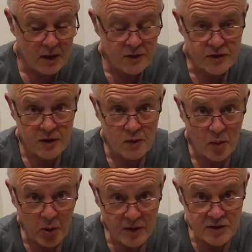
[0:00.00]
So
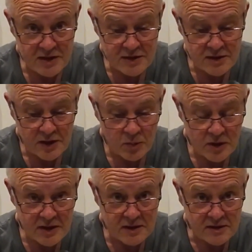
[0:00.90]
apologies, we
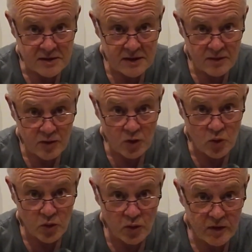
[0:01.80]
didn't
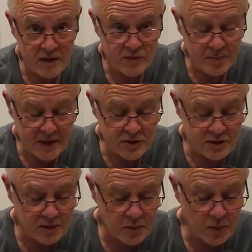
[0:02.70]
record all the
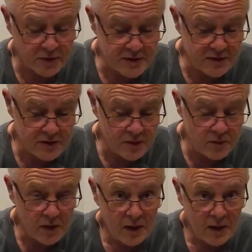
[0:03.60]
information that we wanted to,